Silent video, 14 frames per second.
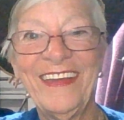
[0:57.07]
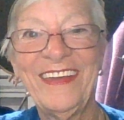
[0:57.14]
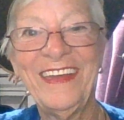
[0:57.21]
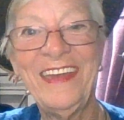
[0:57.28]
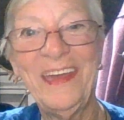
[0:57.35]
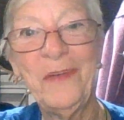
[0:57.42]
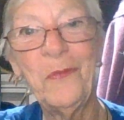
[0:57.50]

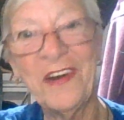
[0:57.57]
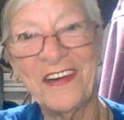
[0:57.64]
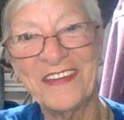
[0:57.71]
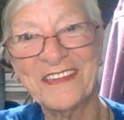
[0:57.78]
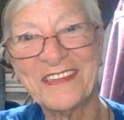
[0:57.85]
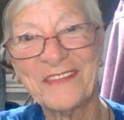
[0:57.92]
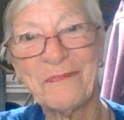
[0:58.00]
He
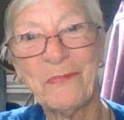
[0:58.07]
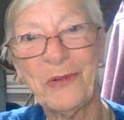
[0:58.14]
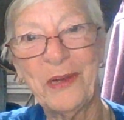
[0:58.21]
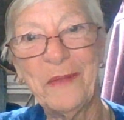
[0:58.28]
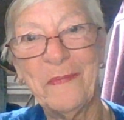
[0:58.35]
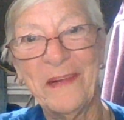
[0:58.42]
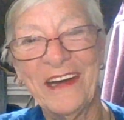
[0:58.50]
was,
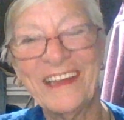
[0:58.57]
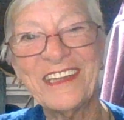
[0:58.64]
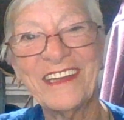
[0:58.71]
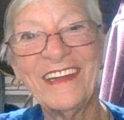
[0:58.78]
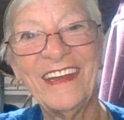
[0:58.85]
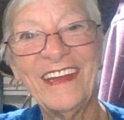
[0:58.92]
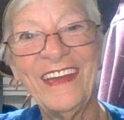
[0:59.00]
pretty
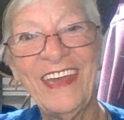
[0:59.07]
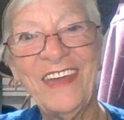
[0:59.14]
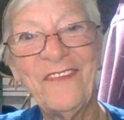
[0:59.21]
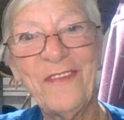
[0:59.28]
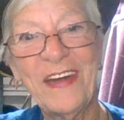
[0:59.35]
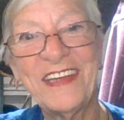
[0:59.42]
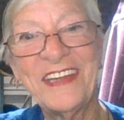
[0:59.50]
much.
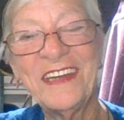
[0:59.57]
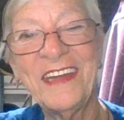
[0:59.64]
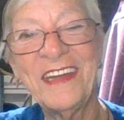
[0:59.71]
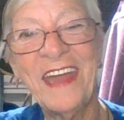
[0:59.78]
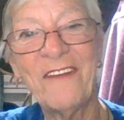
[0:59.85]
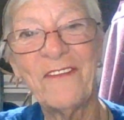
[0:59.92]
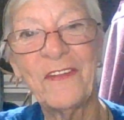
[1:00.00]
If I didn't
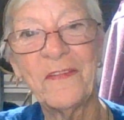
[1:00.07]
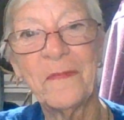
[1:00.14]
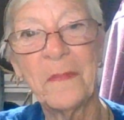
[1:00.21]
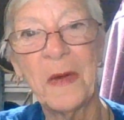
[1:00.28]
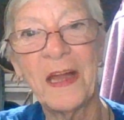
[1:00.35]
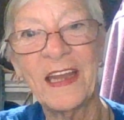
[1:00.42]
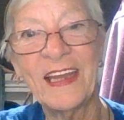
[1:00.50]
have
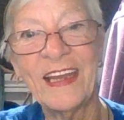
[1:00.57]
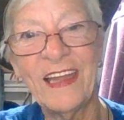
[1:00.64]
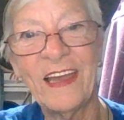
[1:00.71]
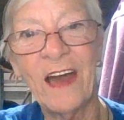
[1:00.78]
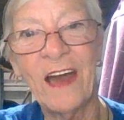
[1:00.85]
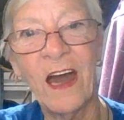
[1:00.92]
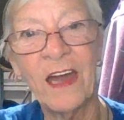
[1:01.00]
him
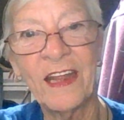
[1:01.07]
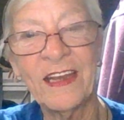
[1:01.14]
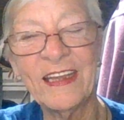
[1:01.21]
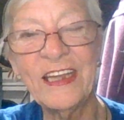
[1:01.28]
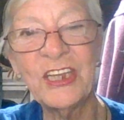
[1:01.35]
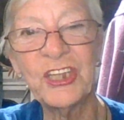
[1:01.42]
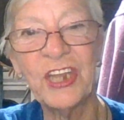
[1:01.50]
on a
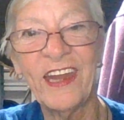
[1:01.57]
leash